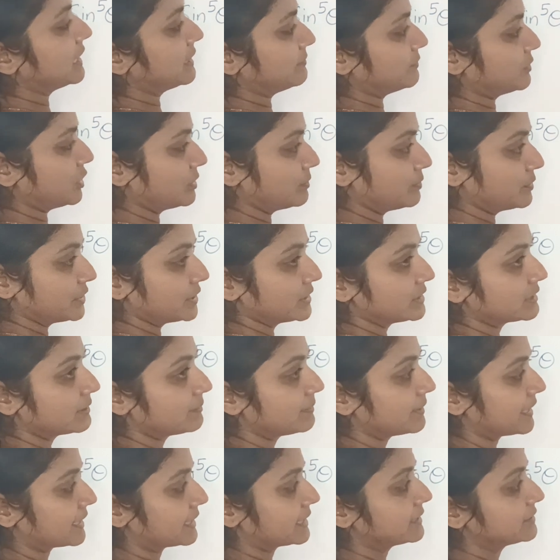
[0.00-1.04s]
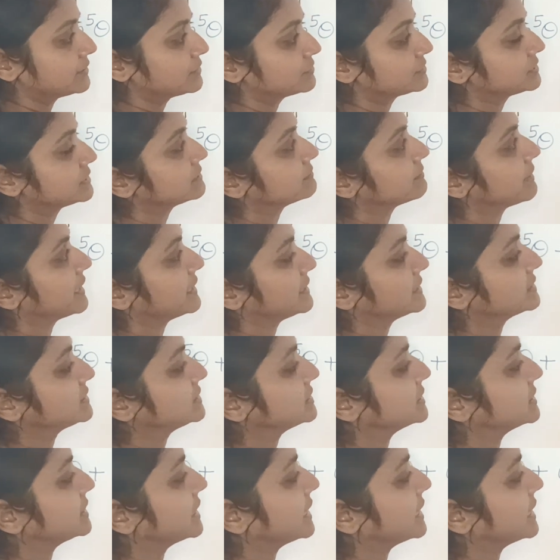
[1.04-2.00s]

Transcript: I am not putting the bracket, using minus here